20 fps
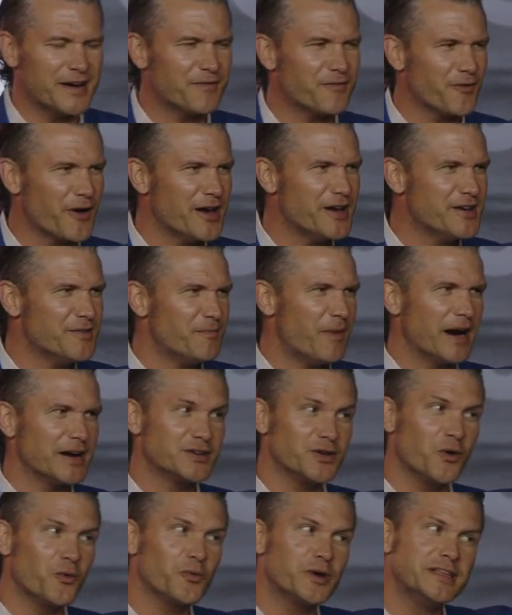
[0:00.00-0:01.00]
a friend of mine,
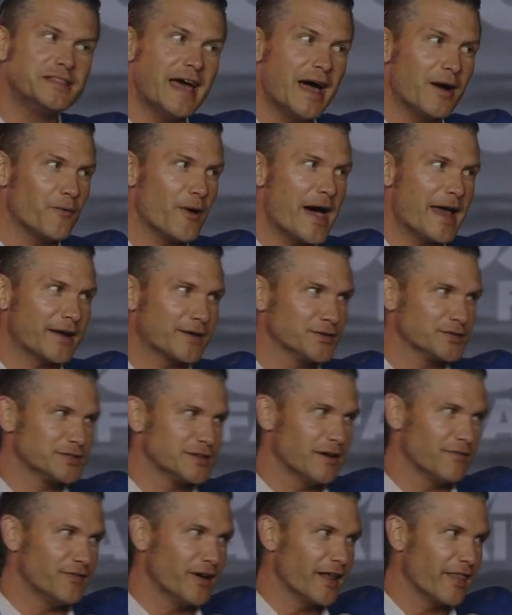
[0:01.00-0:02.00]
don't read that radical
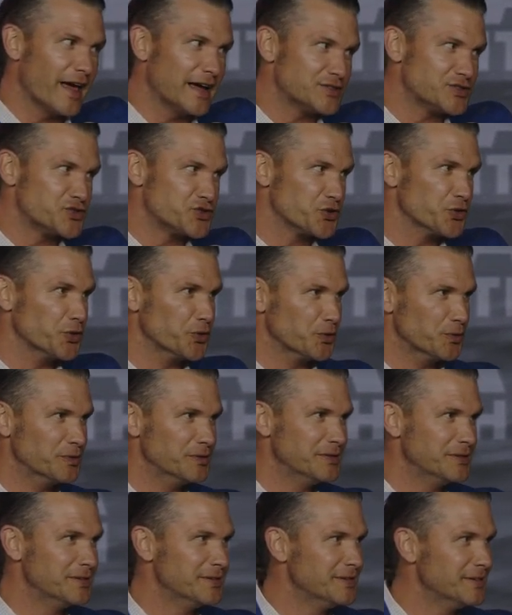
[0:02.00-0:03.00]
stuff, none of that's true.
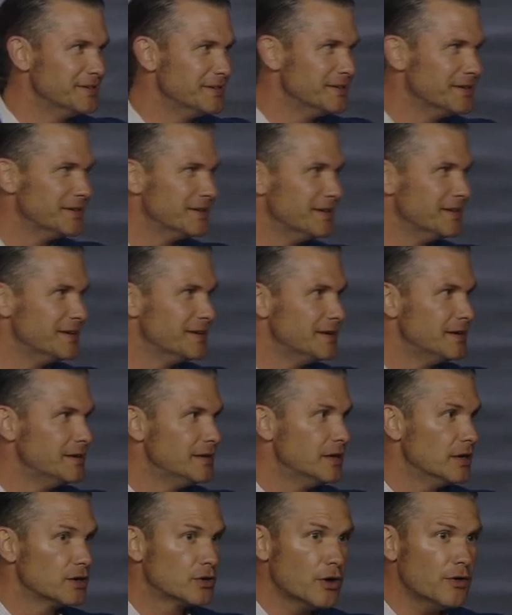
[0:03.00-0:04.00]

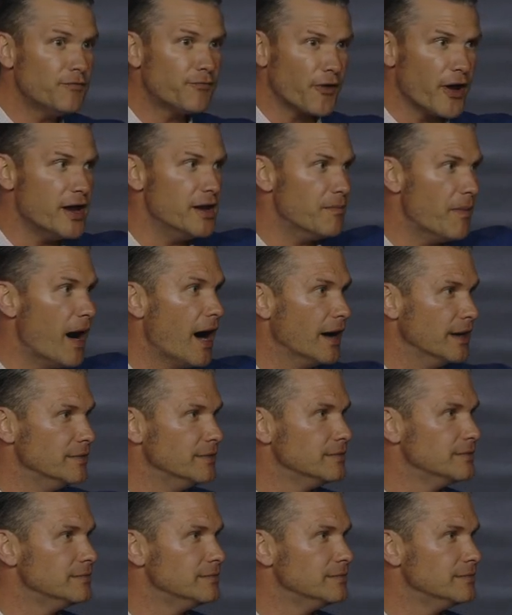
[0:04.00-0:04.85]
Good friend of mine,